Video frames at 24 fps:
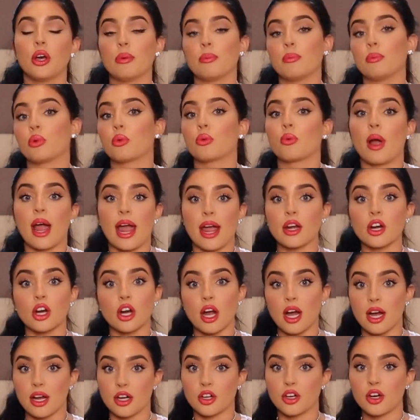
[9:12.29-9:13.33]

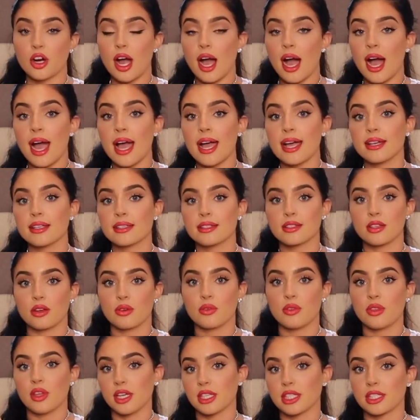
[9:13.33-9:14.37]
brighter under eye,
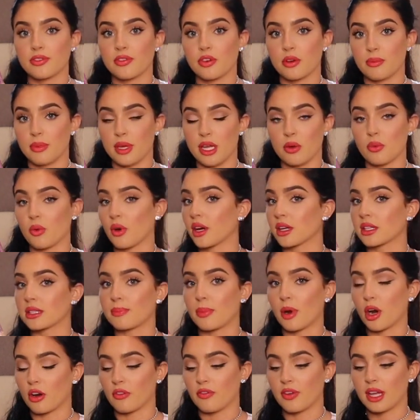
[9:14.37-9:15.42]
so this for me works
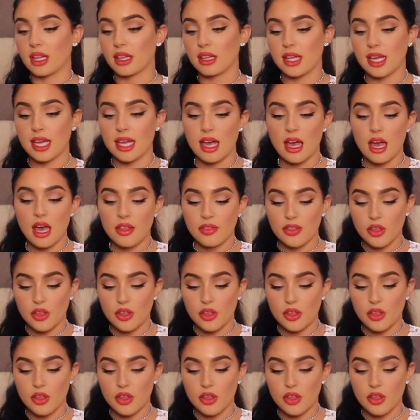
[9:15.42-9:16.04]
perfectly.